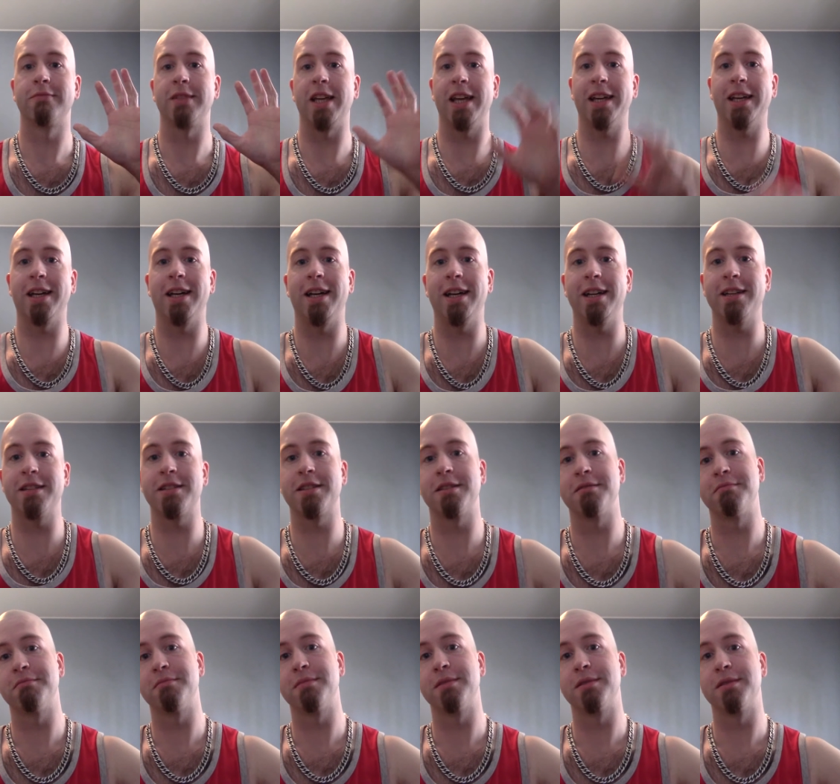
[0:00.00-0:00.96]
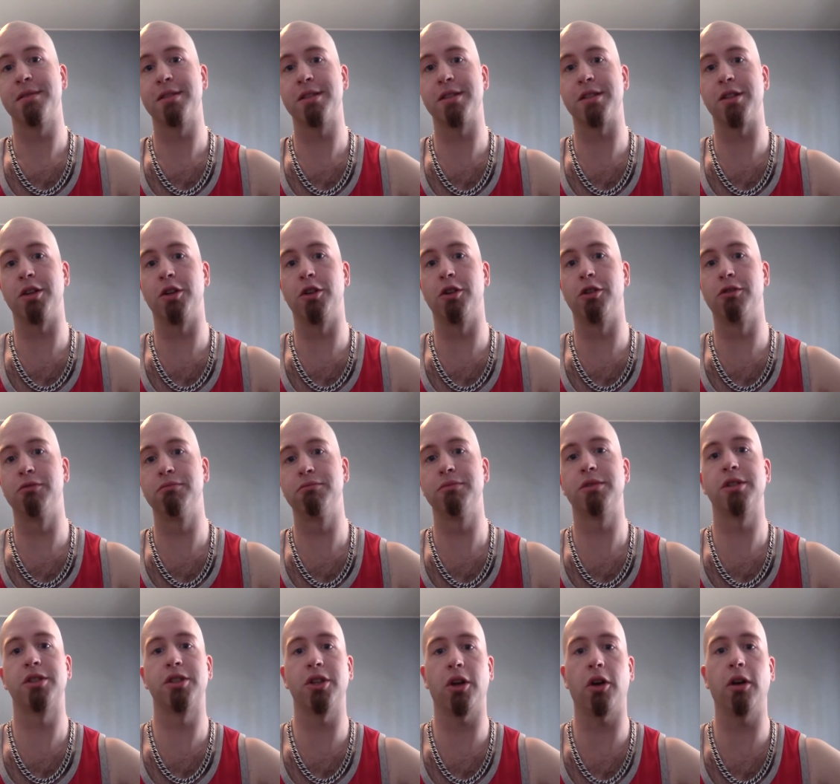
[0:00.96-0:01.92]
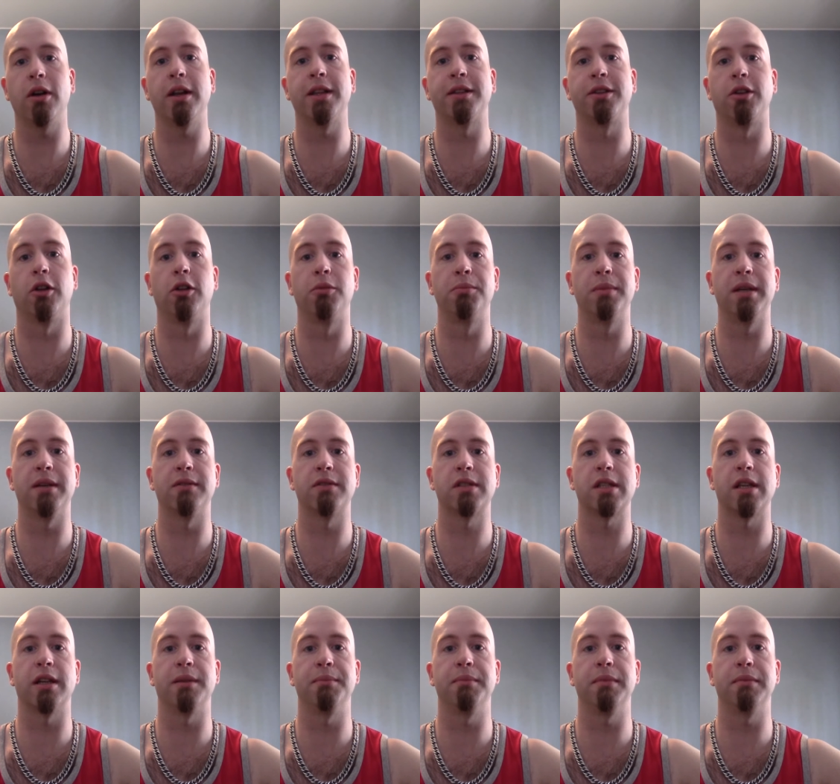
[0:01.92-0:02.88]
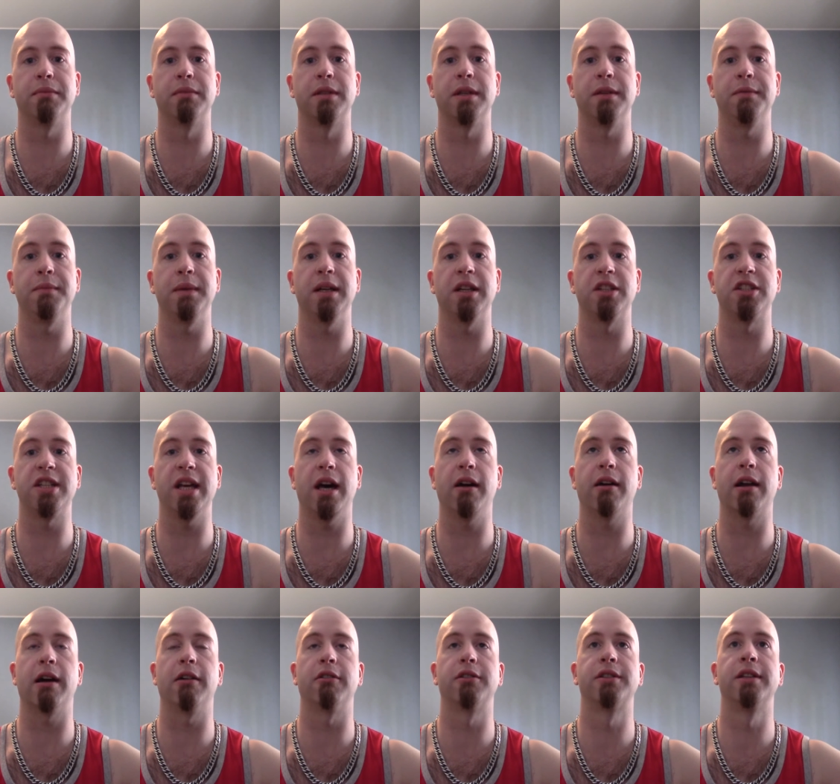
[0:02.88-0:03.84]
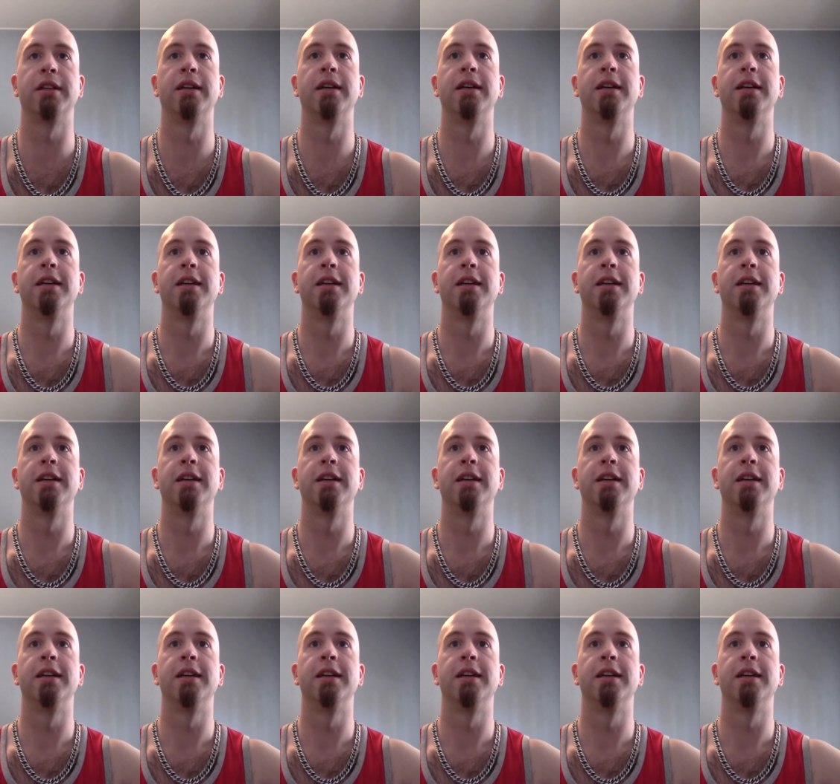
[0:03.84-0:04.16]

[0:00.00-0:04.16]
Hey guys! So Charlie told me he was gonna give me a shout out.